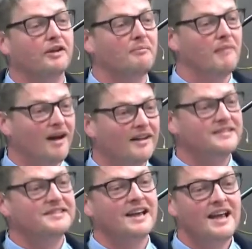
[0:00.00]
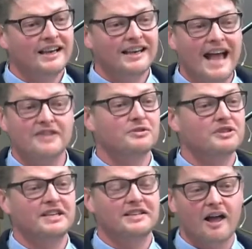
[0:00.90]
commands
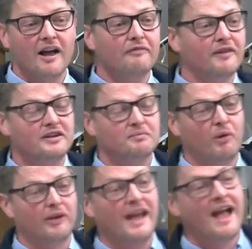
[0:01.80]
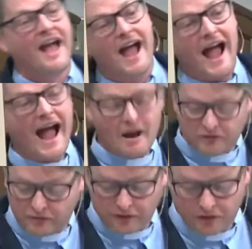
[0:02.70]
Lazarus's lifeless body out
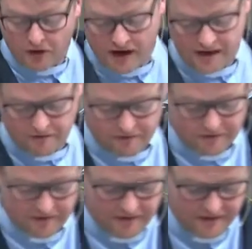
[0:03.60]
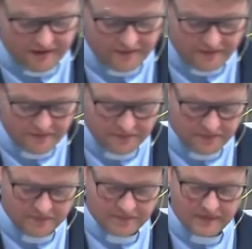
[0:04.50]
of the grave.
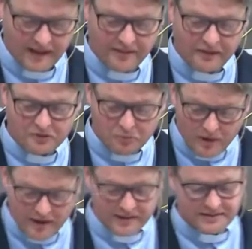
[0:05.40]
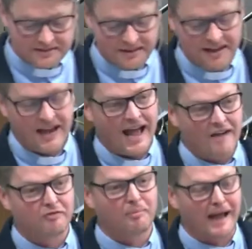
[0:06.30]
And those words
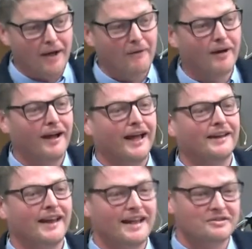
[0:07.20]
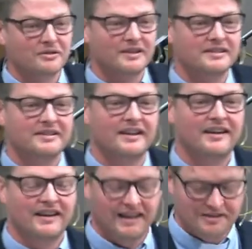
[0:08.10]
have power, and Lazarus
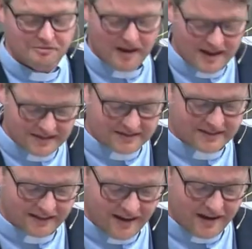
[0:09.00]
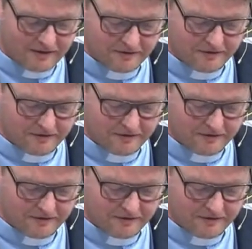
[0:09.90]
is raised to life.